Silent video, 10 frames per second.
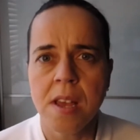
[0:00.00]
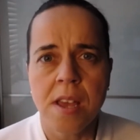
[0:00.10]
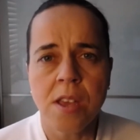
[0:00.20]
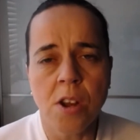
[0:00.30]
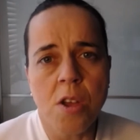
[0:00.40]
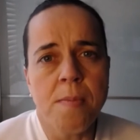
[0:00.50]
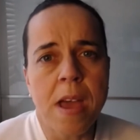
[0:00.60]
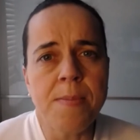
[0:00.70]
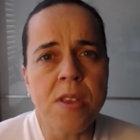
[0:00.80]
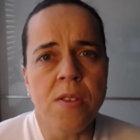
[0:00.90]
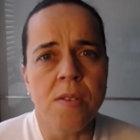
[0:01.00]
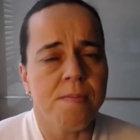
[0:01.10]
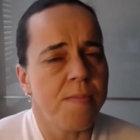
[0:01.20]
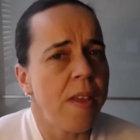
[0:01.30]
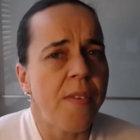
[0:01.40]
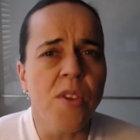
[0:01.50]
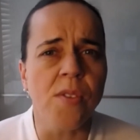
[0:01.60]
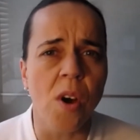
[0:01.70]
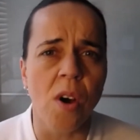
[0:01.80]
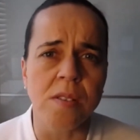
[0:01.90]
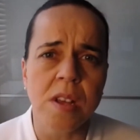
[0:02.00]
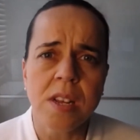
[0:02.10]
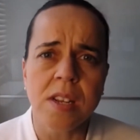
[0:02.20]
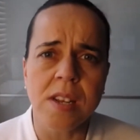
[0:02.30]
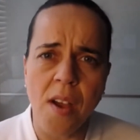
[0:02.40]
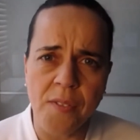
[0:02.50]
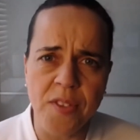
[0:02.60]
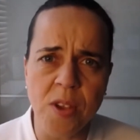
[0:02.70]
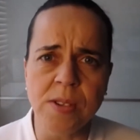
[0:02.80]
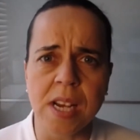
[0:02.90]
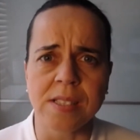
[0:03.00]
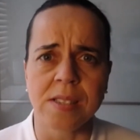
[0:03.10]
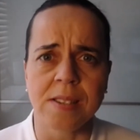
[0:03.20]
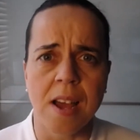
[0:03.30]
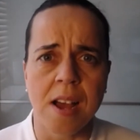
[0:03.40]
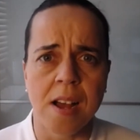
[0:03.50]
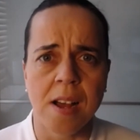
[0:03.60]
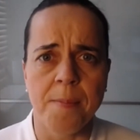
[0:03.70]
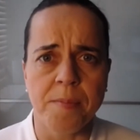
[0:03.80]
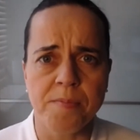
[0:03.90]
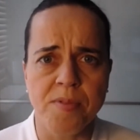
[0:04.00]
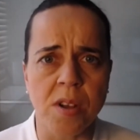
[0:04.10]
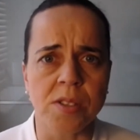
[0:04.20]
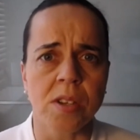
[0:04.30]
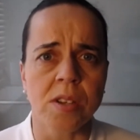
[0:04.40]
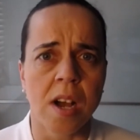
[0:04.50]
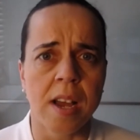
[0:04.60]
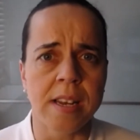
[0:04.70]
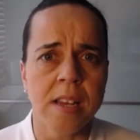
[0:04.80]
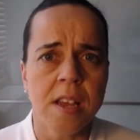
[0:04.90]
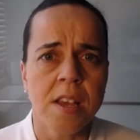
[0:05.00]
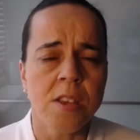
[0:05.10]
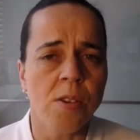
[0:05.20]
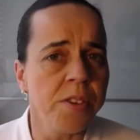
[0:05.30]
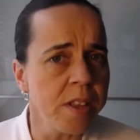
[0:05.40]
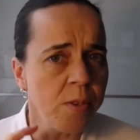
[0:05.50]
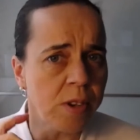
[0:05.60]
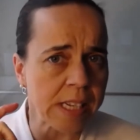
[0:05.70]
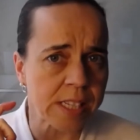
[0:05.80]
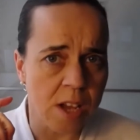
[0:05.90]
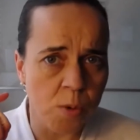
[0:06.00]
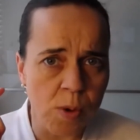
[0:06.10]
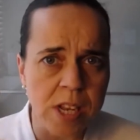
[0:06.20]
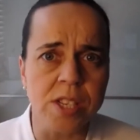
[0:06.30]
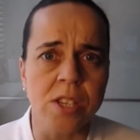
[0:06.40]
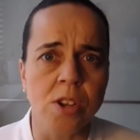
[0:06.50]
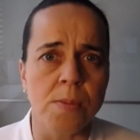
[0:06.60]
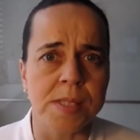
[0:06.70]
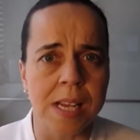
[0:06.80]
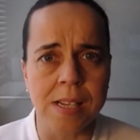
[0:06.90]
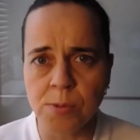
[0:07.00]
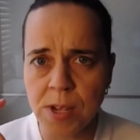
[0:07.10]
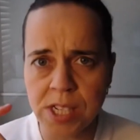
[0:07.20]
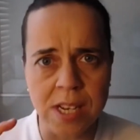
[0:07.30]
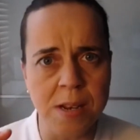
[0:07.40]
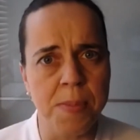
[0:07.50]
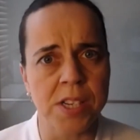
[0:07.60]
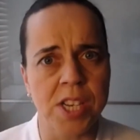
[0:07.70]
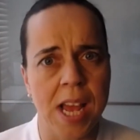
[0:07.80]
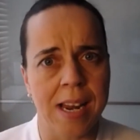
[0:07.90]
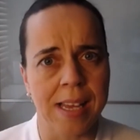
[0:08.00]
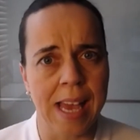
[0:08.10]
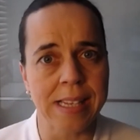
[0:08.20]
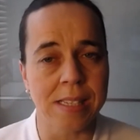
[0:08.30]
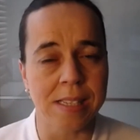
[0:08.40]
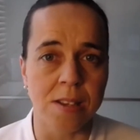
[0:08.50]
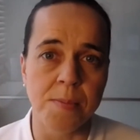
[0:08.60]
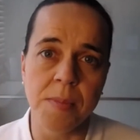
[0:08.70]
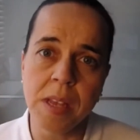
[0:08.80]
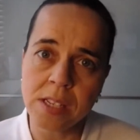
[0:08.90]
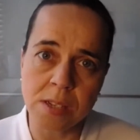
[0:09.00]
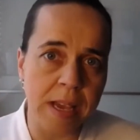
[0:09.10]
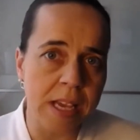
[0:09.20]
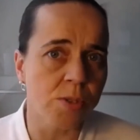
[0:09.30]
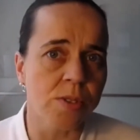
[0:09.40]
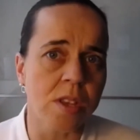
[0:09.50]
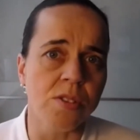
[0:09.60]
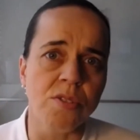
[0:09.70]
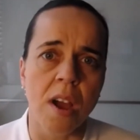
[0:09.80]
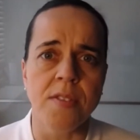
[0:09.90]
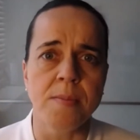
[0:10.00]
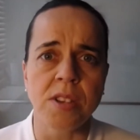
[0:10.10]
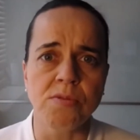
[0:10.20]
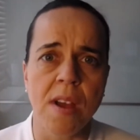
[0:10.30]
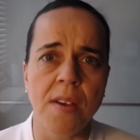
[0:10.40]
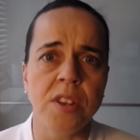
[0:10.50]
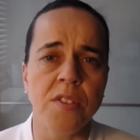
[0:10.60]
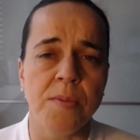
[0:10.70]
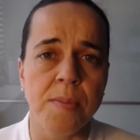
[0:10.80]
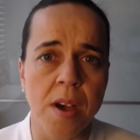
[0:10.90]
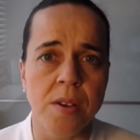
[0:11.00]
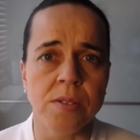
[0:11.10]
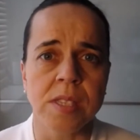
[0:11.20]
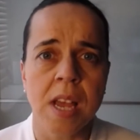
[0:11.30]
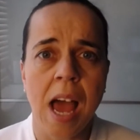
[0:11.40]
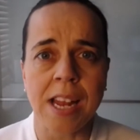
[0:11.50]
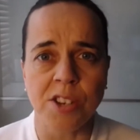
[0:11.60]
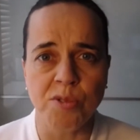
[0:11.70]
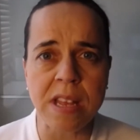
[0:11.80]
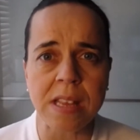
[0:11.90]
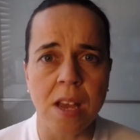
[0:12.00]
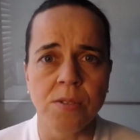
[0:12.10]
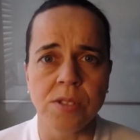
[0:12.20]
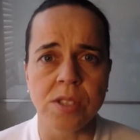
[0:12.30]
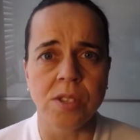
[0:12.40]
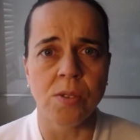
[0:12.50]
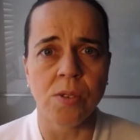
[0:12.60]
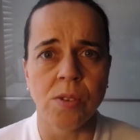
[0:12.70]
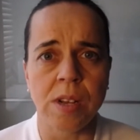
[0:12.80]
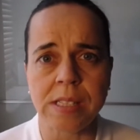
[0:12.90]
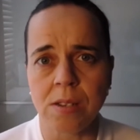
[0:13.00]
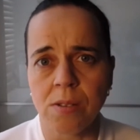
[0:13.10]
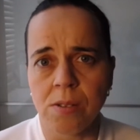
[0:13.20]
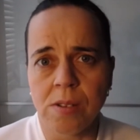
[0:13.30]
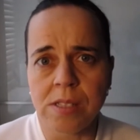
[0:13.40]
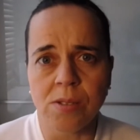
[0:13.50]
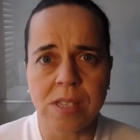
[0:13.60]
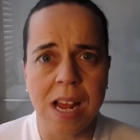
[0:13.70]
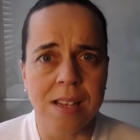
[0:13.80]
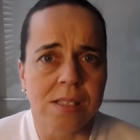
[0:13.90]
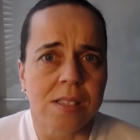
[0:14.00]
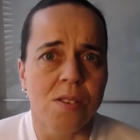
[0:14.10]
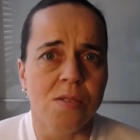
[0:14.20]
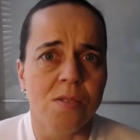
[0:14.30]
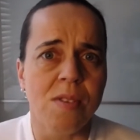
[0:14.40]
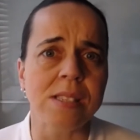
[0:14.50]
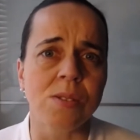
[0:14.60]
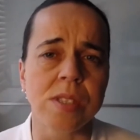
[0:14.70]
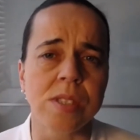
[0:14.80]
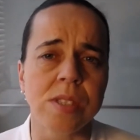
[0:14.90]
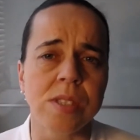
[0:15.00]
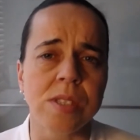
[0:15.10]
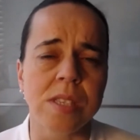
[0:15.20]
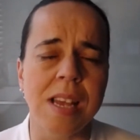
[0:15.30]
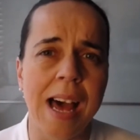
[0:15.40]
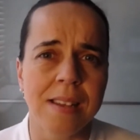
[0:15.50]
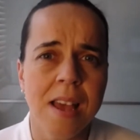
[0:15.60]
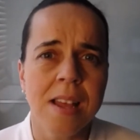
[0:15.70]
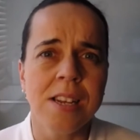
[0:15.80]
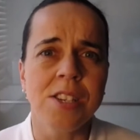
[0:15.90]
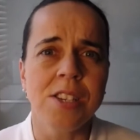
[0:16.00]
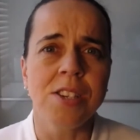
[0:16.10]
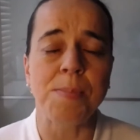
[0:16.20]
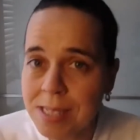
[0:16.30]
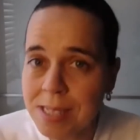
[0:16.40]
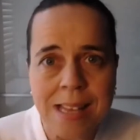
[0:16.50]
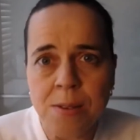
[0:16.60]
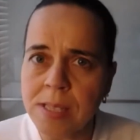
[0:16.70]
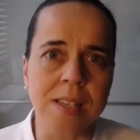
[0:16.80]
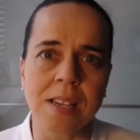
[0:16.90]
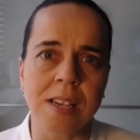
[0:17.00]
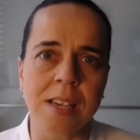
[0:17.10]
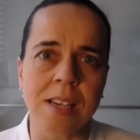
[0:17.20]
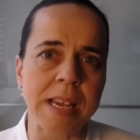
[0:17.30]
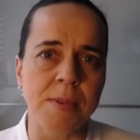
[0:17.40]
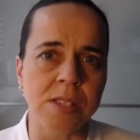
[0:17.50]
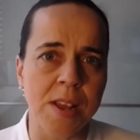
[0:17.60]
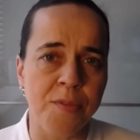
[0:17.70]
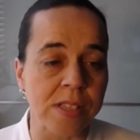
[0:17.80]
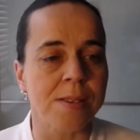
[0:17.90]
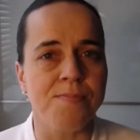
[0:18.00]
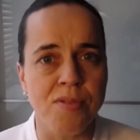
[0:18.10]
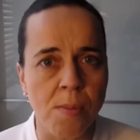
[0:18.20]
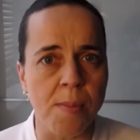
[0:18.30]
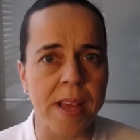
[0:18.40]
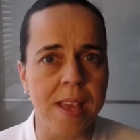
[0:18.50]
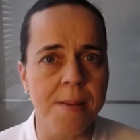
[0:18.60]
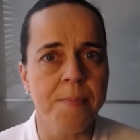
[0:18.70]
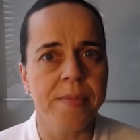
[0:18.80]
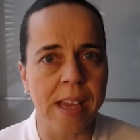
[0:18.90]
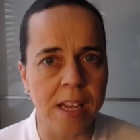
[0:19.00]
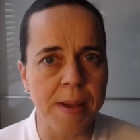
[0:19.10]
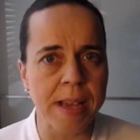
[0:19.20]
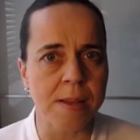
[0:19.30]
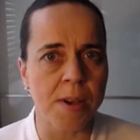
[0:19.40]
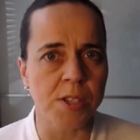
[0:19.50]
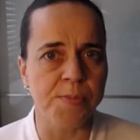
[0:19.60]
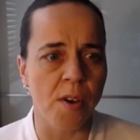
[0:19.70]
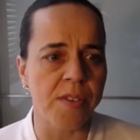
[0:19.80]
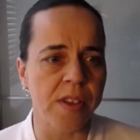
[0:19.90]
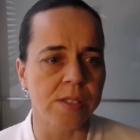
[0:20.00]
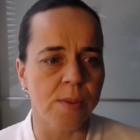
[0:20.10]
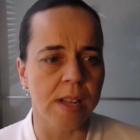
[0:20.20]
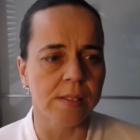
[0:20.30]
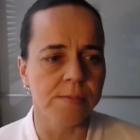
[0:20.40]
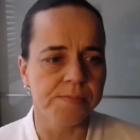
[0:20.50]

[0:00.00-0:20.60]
Maybe if you've got a few dozen products online, you need to know which are the top sellers, which need budget allocated to them, to make sure that you drive the most revenue those, and treat those as your stallions, as your racehorses, and because they're the ones that are going to make the most difference, and probably they're going to make the most profit as well.